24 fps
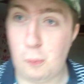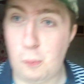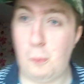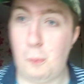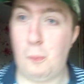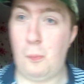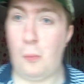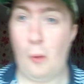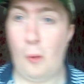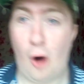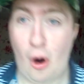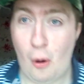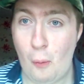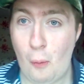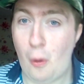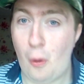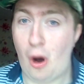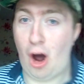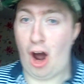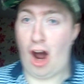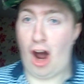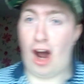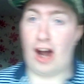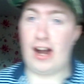
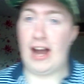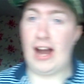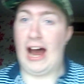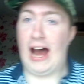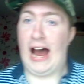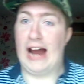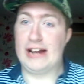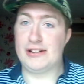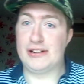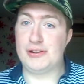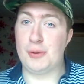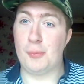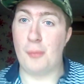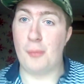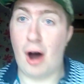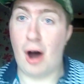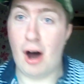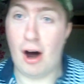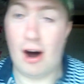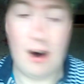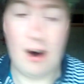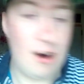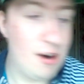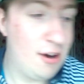worker and you
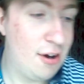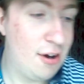are